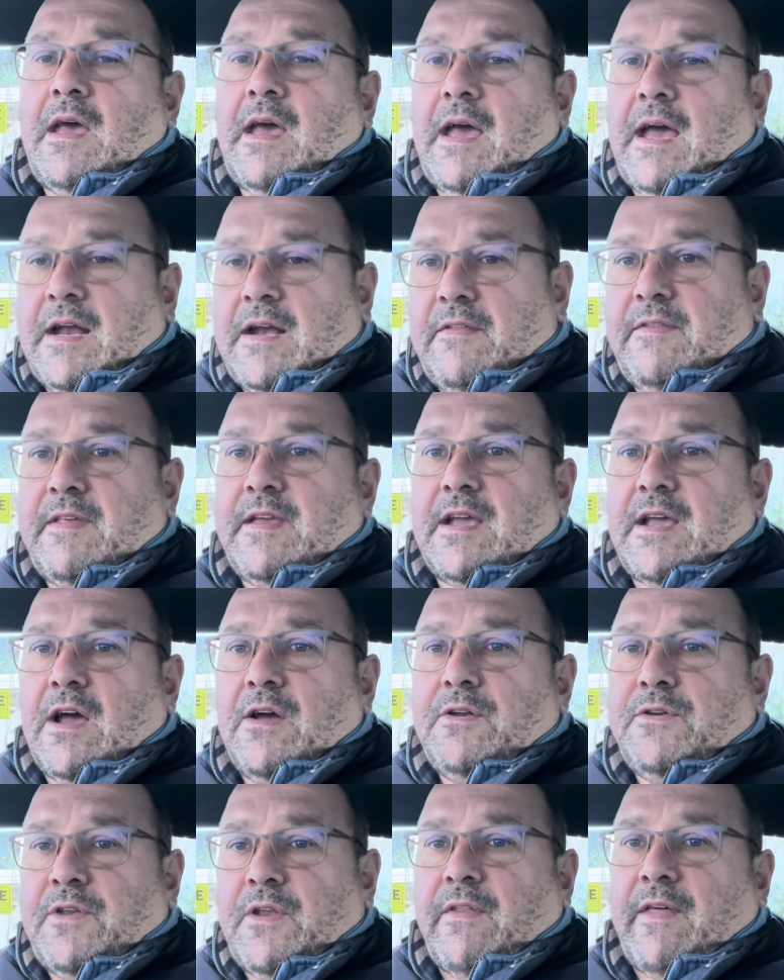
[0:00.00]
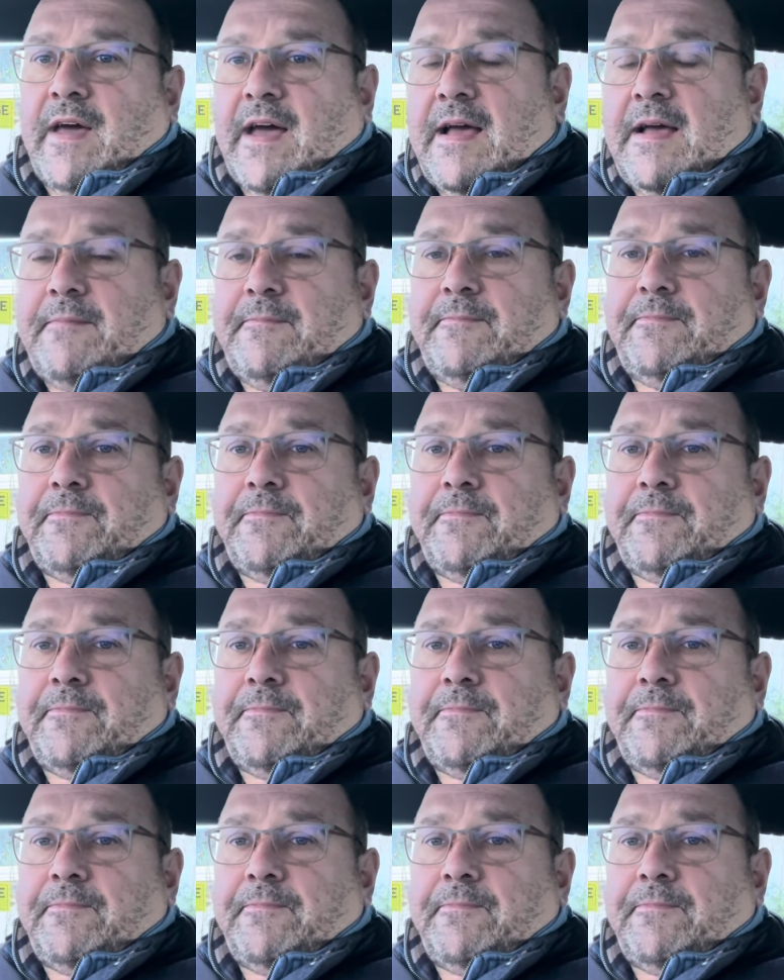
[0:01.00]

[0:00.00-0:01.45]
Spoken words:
Anything under that,